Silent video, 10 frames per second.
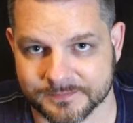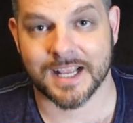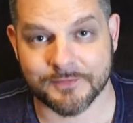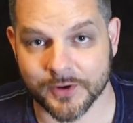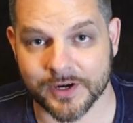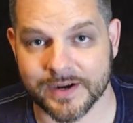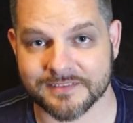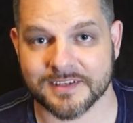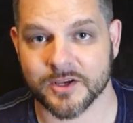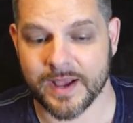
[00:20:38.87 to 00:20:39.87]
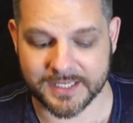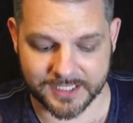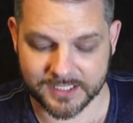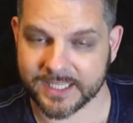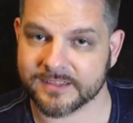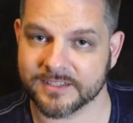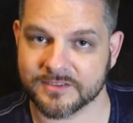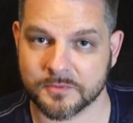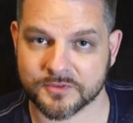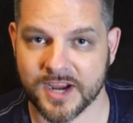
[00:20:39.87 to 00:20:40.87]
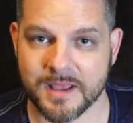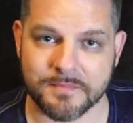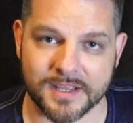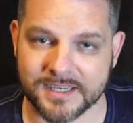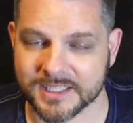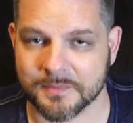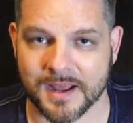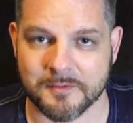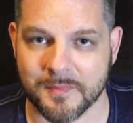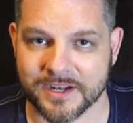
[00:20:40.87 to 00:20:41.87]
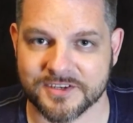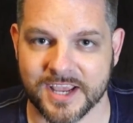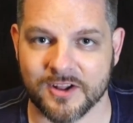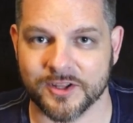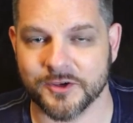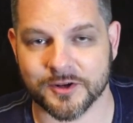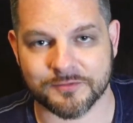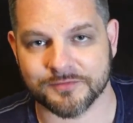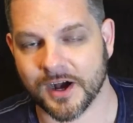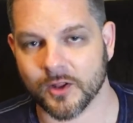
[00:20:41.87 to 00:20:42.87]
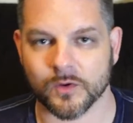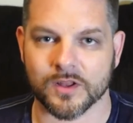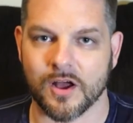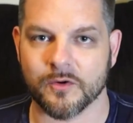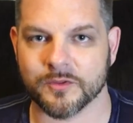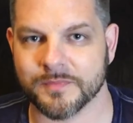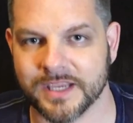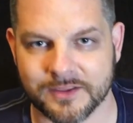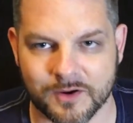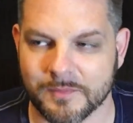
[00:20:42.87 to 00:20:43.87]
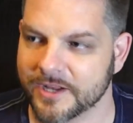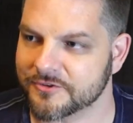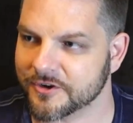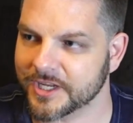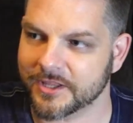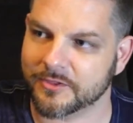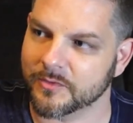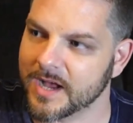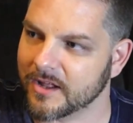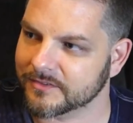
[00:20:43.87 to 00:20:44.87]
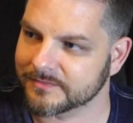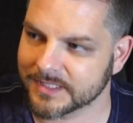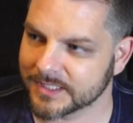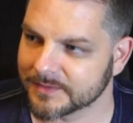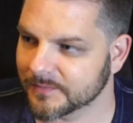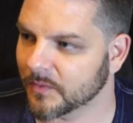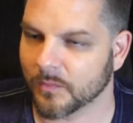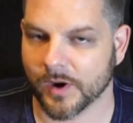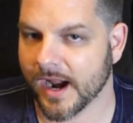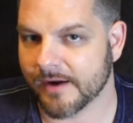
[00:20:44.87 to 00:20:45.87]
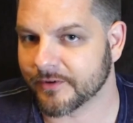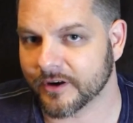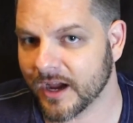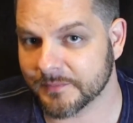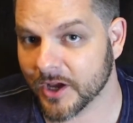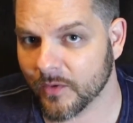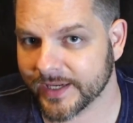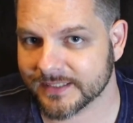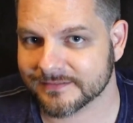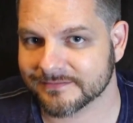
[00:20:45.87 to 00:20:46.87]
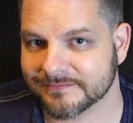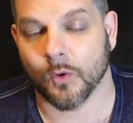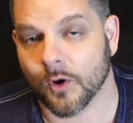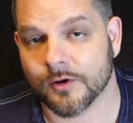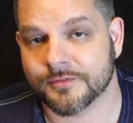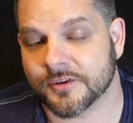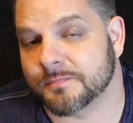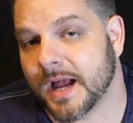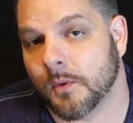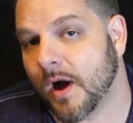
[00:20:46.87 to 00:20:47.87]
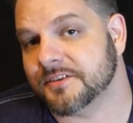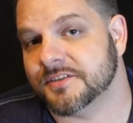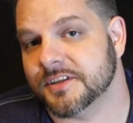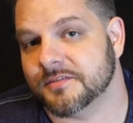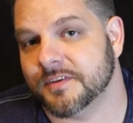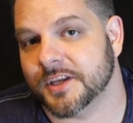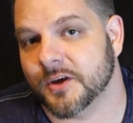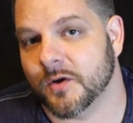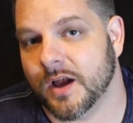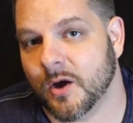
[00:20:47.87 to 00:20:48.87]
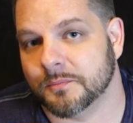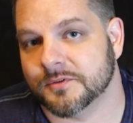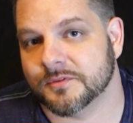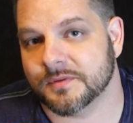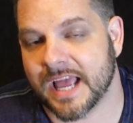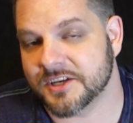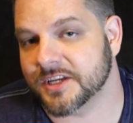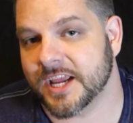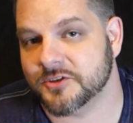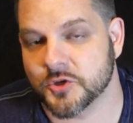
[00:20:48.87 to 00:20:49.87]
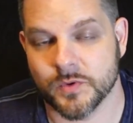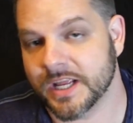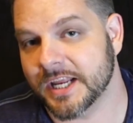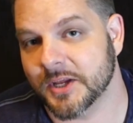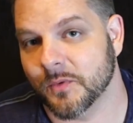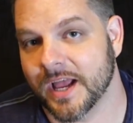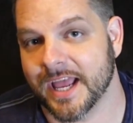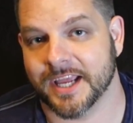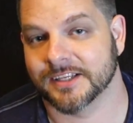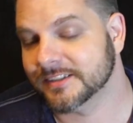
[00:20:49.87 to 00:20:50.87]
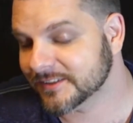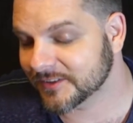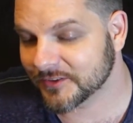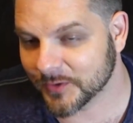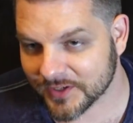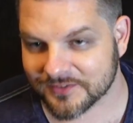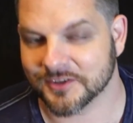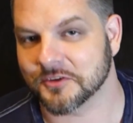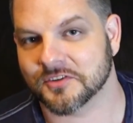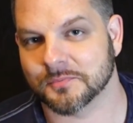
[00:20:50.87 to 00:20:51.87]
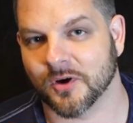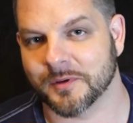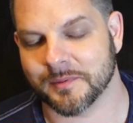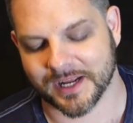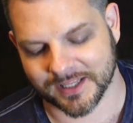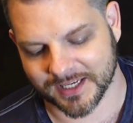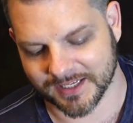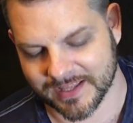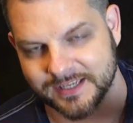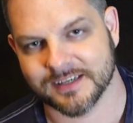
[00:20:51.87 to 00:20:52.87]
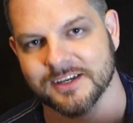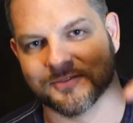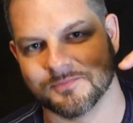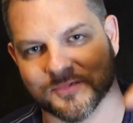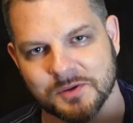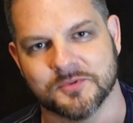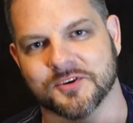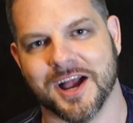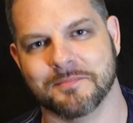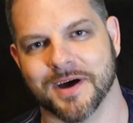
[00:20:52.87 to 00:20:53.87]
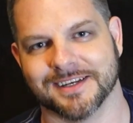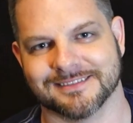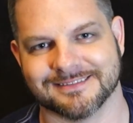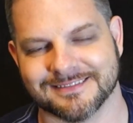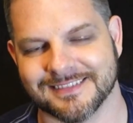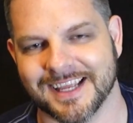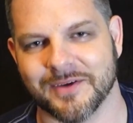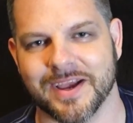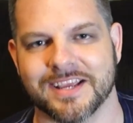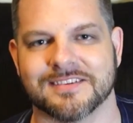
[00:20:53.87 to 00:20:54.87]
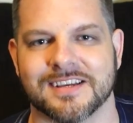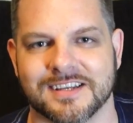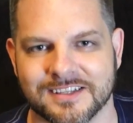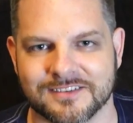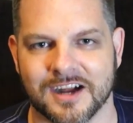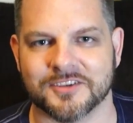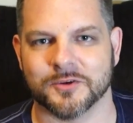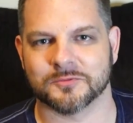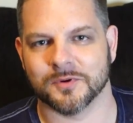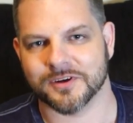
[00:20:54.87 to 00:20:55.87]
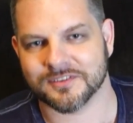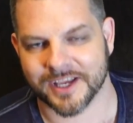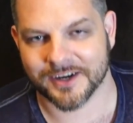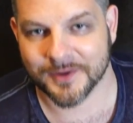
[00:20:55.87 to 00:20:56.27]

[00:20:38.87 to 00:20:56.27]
If you're interested, go ahead and click the subscribe button at the bottom of my channel and you can follow along with me on my journey throughout wherever I'm going. Or if just by watching this video helped educate you in any way, you can still support me by clicking that subscribe button. Anyways, talk to you explorers later.